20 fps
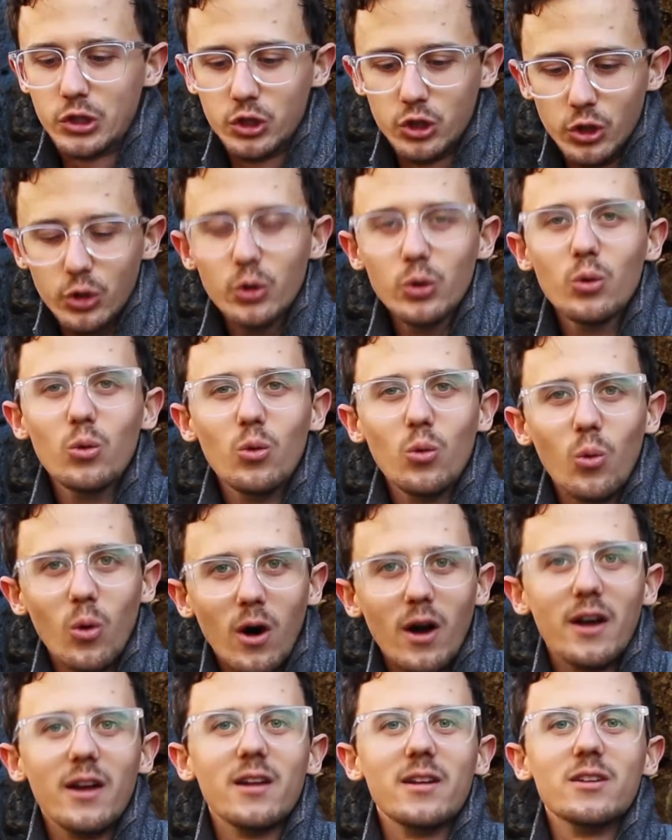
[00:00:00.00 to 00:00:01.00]
do
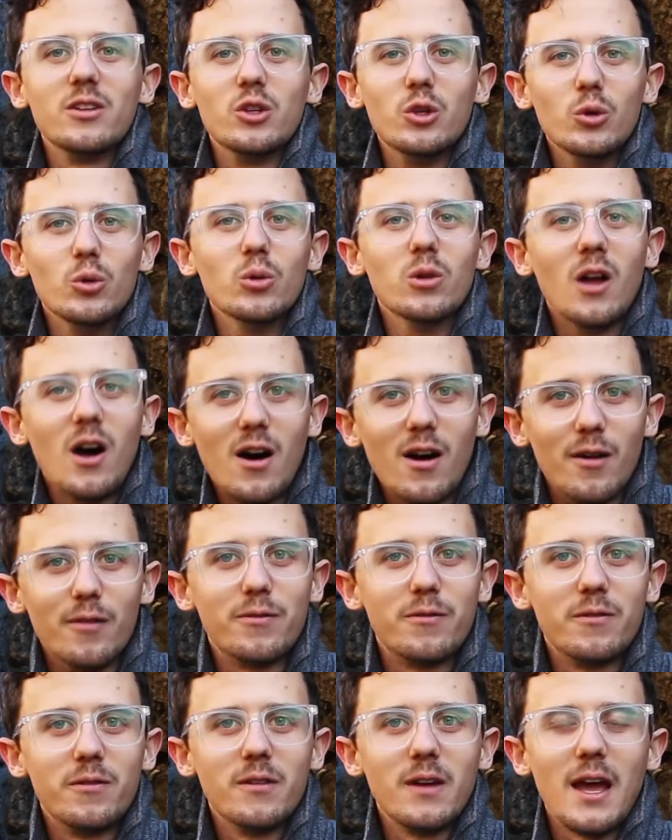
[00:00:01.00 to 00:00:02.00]
what you love,
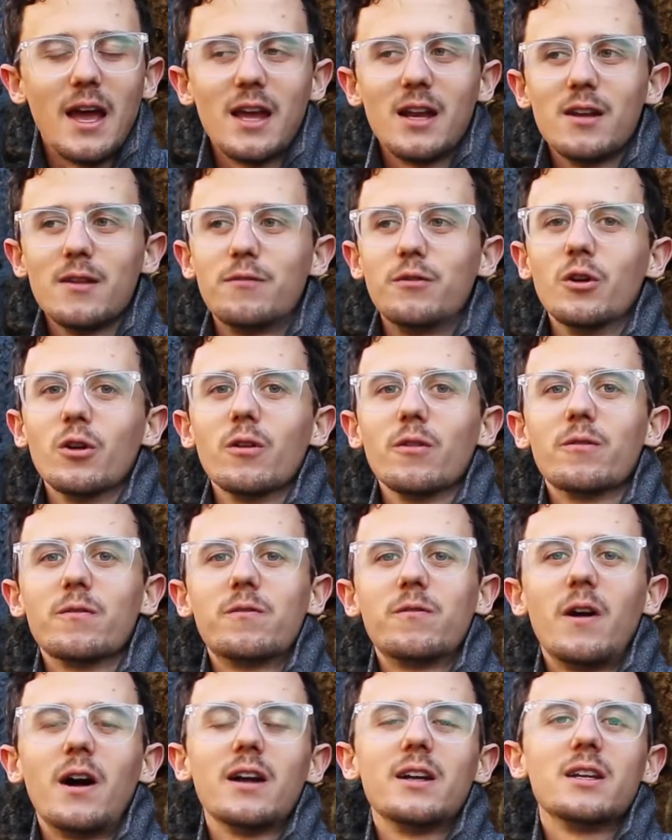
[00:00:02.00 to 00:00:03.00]
and if you're
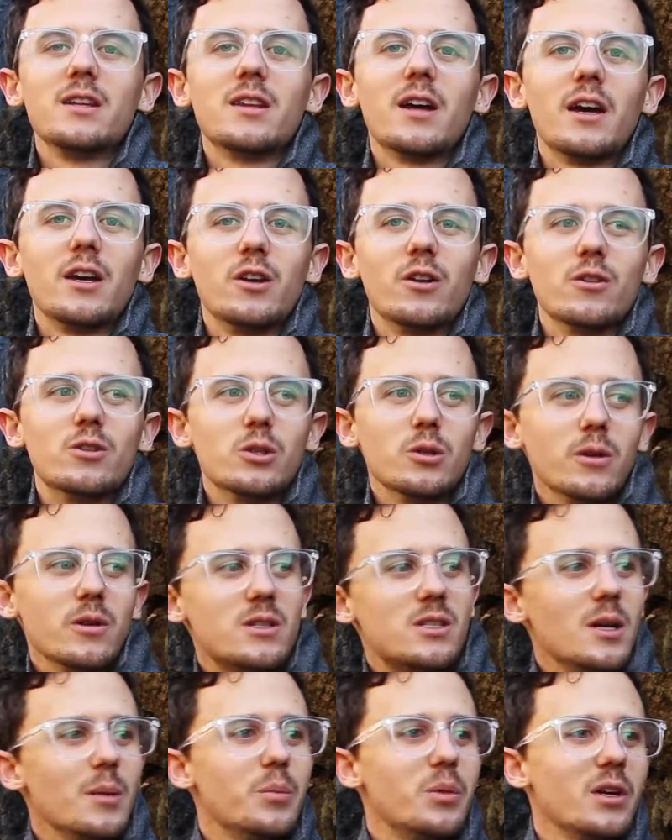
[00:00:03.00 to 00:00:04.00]
finding that you're doing
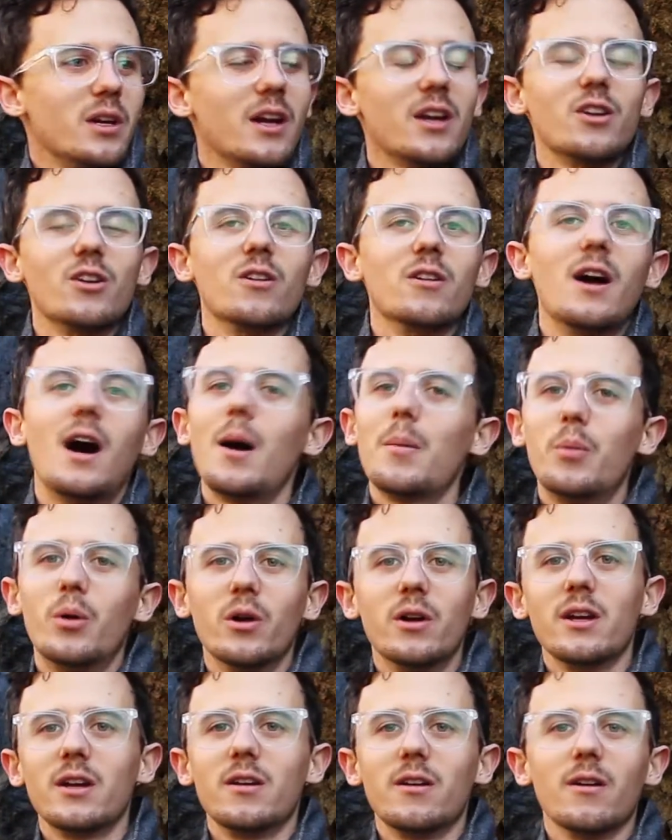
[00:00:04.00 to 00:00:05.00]
something and you're not
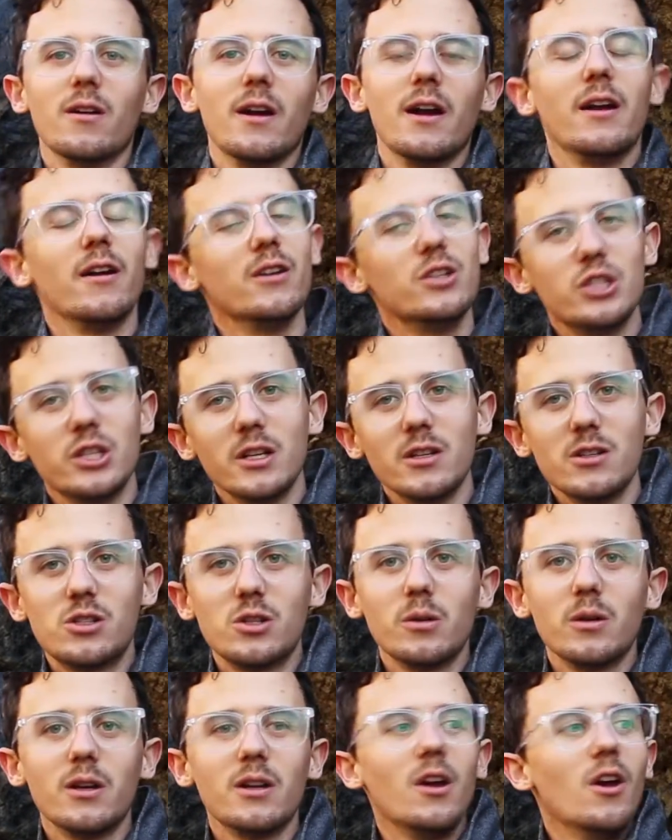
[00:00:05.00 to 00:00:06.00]
putting your energy
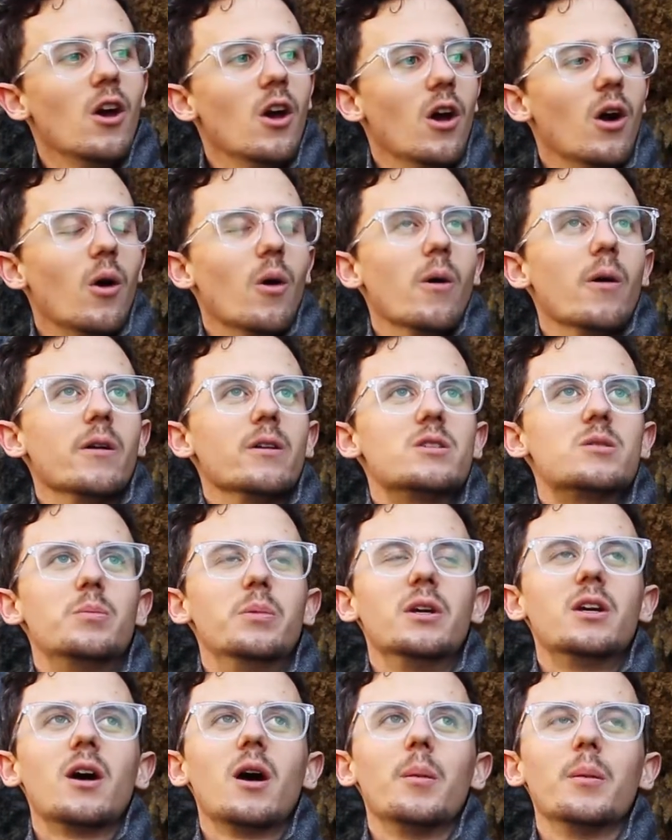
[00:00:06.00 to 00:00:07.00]
into it, or it's
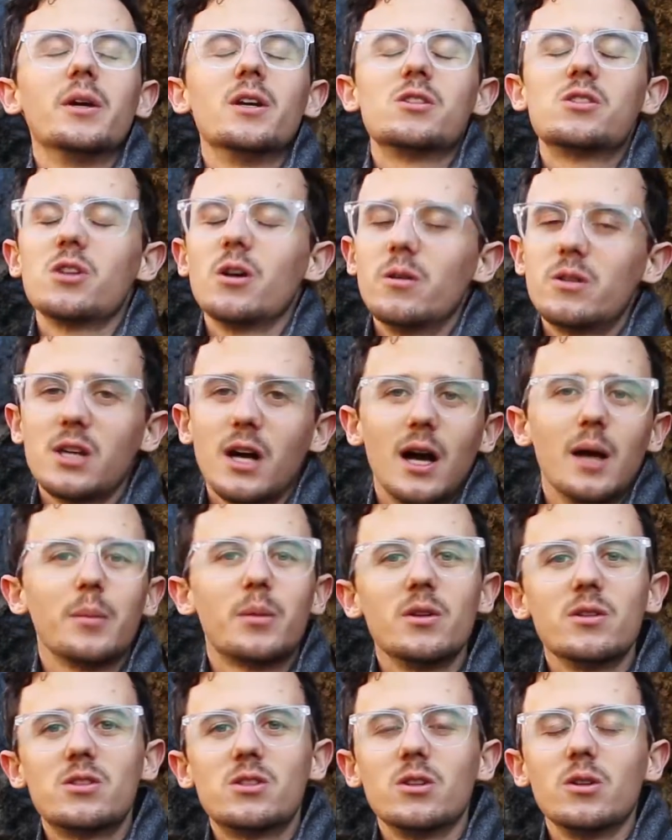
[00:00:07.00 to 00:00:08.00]
becoming so time
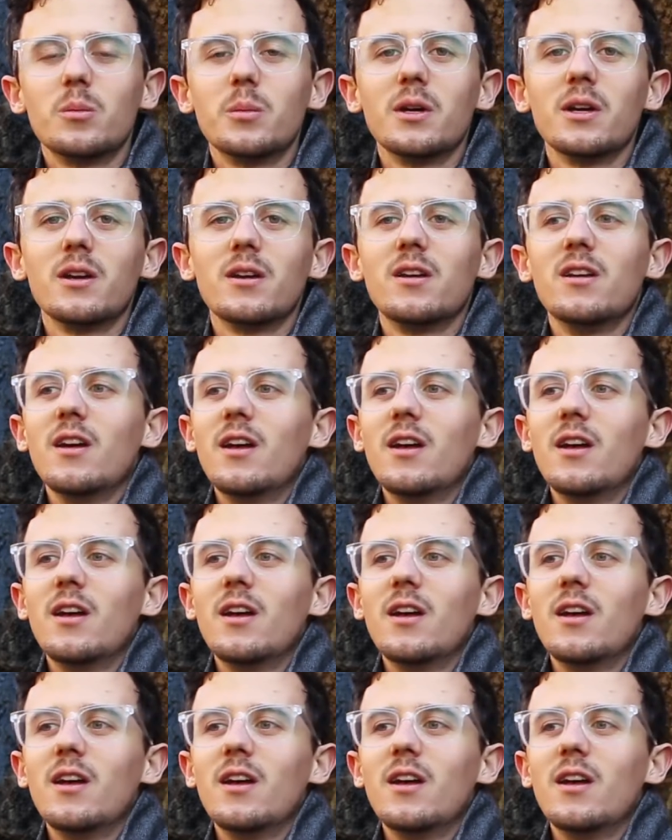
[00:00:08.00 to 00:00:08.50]
consuming,